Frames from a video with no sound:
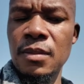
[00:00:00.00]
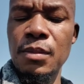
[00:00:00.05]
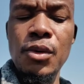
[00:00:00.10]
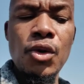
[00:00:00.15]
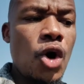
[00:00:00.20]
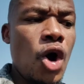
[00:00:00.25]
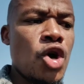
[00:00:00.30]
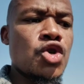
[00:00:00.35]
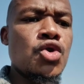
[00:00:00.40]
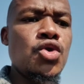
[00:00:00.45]

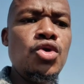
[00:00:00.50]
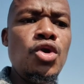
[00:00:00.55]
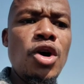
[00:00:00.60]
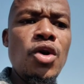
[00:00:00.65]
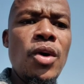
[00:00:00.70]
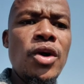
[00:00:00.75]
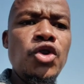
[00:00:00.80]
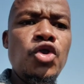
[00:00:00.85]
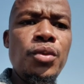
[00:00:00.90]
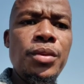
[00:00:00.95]
Because you
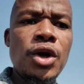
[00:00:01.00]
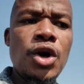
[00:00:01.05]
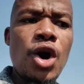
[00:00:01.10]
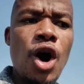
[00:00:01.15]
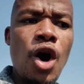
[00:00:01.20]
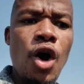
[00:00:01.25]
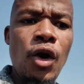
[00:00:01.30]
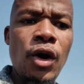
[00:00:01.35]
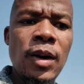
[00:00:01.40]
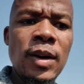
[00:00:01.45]
don't want to be
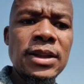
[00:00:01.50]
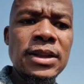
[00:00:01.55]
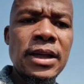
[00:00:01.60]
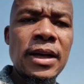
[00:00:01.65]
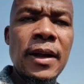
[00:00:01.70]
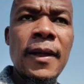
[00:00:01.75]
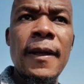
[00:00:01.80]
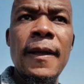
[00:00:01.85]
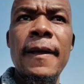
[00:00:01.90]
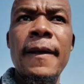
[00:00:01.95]
called
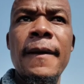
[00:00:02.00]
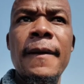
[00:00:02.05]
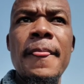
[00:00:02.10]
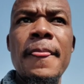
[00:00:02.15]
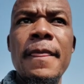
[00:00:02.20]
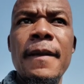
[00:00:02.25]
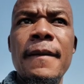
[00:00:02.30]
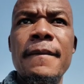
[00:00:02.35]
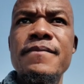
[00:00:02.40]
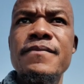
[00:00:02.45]

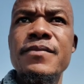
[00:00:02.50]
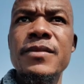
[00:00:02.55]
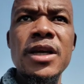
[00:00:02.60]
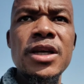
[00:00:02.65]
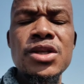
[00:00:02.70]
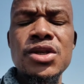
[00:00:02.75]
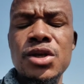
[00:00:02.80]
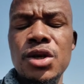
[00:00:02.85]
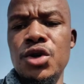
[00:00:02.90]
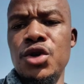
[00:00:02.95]

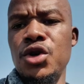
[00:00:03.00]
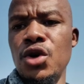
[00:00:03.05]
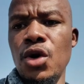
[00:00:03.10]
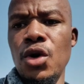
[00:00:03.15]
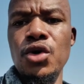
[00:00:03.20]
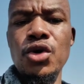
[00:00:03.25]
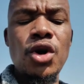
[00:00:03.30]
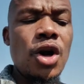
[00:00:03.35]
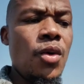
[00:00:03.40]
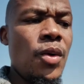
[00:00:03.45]

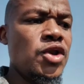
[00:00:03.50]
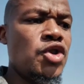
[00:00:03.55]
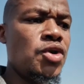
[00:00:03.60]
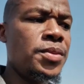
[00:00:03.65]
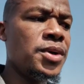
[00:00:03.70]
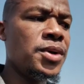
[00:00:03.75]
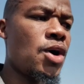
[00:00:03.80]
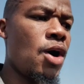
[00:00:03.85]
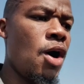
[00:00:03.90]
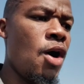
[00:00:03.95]
insecure. You don't want to
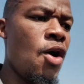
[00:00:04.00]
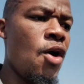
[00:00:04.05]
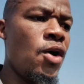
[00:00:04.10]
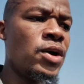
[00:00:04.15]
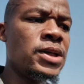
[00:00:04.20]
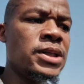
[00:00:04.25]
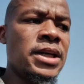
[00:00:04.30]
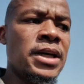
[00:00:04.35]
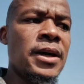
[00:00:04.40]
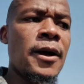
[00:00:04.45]
be
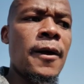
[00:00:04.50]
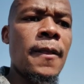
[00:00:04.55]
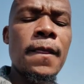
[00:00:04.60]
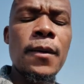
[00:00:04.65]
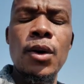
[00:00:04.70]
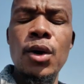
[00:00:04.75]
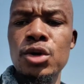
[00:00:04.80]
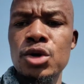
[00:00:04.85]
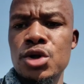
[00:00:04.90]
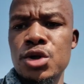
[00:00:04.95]
called
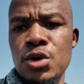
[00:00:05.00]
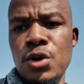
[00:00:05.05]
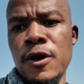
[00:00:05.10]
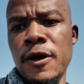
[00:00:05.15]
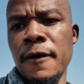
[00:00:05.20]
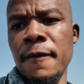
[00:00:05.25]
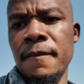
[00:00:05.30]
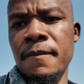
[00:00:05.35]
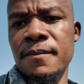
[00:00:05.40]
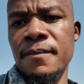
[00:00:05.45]

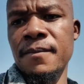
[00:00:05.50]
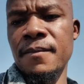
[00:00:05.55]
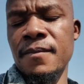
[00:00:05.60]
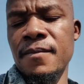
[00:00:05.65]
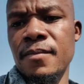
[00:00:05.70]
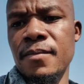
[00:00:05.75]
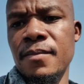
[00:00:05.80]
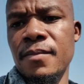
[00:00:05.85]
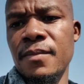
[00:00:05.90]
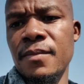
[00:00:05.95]
controlling.
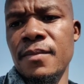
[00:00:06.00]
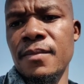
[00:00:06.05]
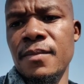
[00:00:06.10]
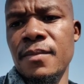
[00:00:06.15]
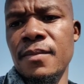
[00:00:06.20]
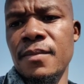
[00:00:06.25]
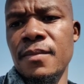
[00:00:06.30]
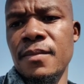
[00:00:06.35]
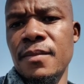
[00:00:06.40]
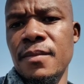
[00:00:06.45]

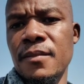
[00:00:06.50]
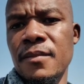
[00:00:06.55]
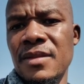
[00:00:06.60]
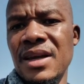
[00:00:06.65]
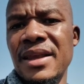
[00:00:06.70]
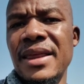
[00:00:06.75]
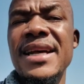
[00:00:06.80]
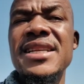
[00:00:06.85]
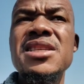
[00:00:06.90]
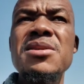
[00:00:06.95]

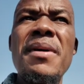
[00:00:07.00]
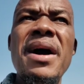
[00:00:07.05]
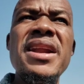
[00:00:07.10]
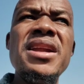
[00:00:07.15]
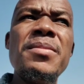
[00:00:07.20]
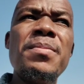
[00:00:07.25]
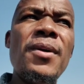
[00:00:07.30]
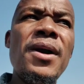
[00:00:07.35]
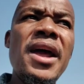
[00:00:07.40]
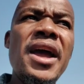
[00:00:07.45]
That's
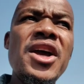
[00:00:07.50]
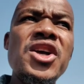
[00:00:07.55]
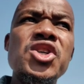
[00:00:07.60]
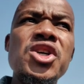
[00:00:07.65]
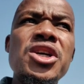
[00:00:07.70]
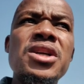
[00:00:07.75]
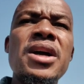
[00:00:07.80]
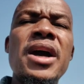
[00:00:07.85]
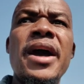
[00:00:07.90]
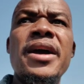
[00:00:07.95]

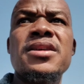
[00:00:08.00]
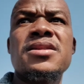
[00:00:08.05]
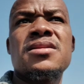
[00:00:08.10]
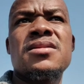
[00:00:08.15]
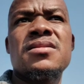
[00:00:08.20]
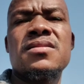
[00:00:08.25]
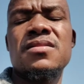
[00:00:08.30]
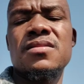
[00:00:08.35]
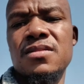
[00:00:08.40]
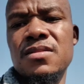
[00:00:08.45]
manipulation, guys.